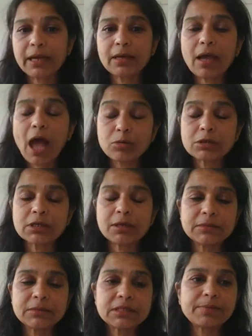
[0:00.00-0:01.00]

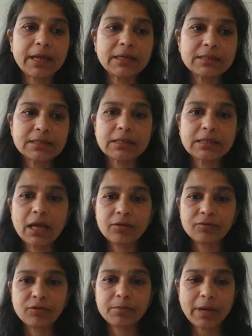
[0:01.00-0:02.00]
outcomes-based
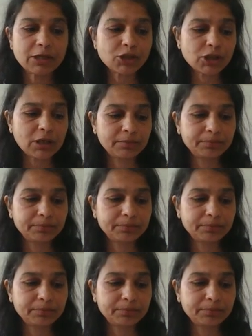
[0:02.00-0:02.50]
information.